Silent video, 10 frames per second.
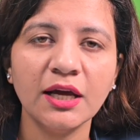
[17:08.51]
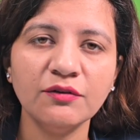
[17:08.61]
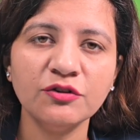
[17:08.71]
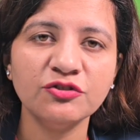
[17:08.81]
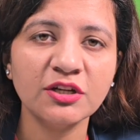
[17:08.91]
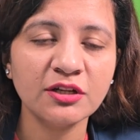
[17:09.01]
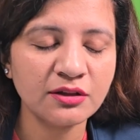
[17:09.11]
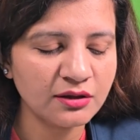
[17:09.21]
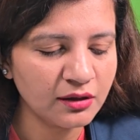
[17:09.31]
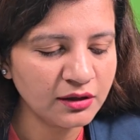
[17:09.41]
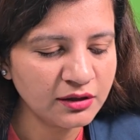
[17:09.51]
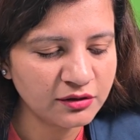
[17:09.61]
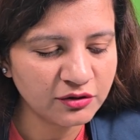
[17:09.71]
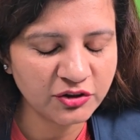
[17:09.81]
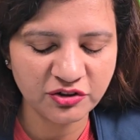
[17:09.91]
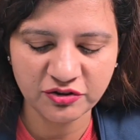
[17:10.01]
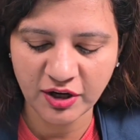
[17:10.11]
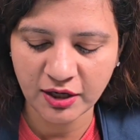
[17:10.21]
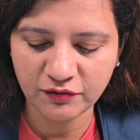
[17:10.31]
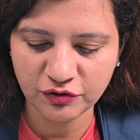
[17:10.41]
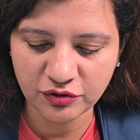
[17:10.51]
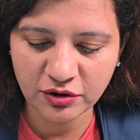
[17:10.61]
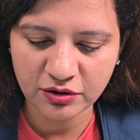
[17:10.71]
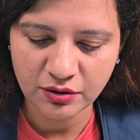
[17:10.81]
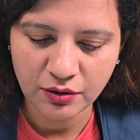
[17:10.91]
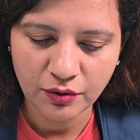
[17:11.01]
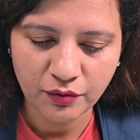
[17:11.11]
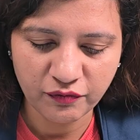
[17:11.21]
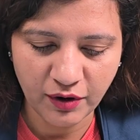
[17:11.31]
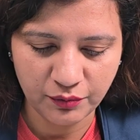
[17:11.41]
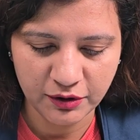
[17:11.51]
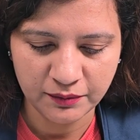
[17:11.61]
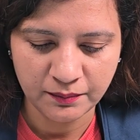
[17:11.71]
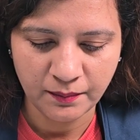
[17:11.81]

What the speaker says: in which there is a third strand which is found.